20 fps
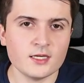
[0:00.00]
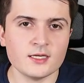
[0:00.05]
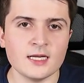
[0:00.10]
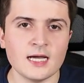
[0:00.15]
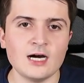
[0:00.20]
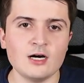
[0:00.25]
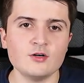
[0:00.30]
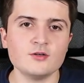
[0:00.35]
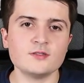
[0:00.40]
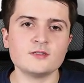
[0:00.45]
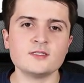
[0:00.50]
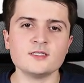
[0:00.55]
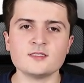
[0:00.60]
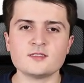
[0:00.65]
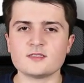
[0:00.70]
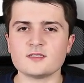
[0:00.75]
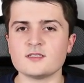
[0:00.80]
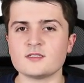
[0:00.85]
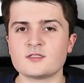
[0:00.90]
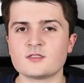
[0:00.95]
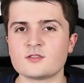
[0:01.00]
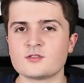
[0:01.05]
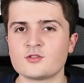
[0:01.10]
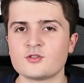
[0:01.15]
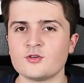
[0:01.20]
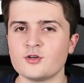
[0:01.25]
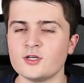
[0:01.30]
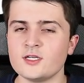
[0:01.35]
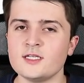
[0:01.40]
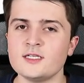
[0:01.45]
Now, this is
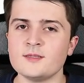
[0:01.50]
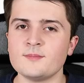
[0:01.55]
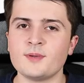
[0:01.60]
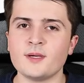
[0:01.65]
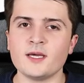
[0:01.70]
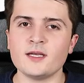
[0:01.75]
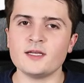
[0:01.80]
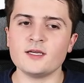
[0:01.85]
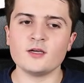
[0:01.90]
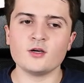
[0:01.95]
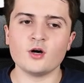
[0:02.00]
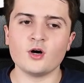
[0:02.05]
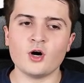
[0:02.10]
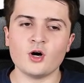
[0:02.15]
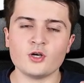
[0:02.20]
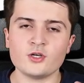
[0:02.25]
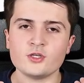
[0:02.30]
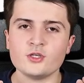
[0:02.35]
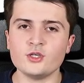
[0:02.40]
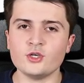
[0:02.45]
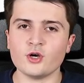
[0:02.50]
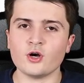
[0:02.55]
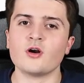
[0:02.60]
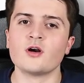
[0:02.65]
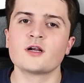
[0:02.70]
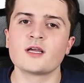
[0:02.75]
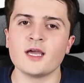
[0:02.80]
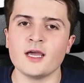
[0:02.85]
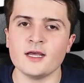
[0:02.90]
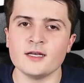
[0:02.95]
truly depending on
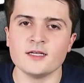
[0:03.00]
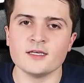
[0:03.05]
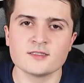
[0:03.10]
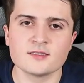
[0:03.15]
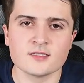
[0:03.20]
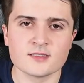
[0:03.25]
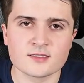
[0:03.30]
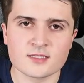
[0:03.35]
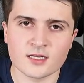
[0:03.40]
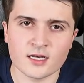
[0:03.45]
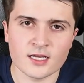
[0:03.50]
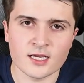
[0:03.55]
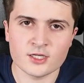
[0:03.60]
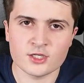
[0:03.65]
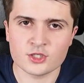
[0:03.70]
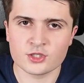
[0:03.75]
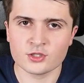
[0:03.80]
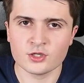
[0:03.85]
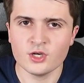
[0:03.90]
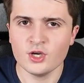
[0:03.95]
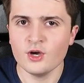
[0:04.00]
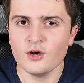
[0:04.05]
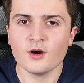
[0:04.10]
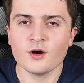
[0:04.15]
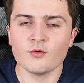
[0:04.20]
your KNX installation,